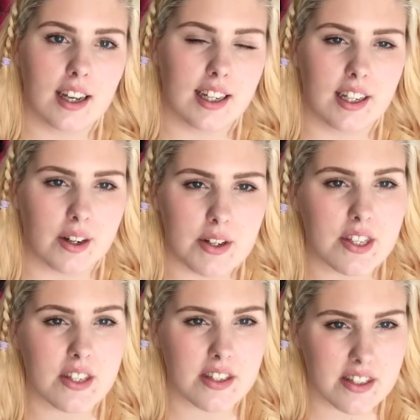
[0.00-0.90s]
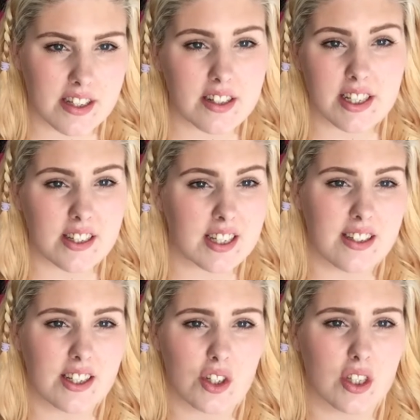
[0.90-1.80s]
It's just a serious
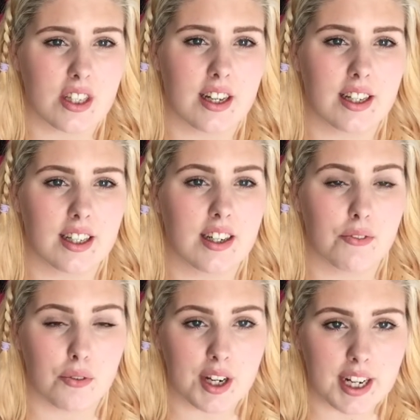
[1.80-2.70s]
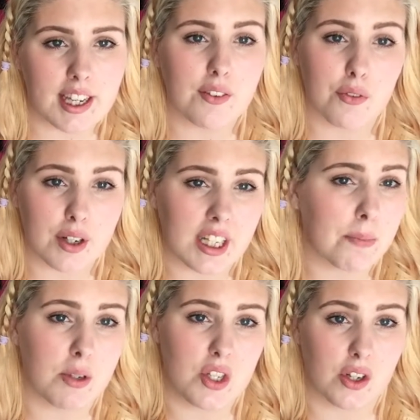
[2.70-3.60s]
condition that really, really
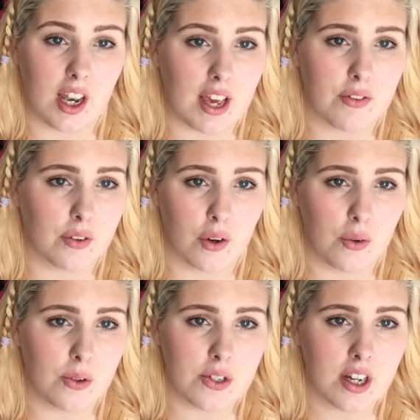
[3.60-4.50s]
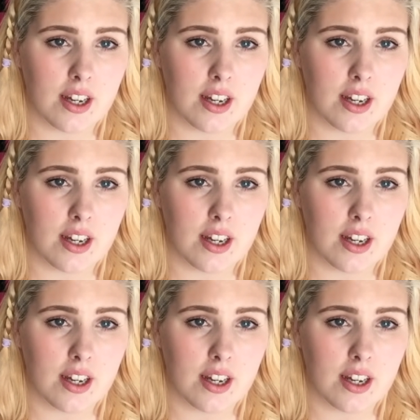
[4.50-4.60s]
puts your life on hold.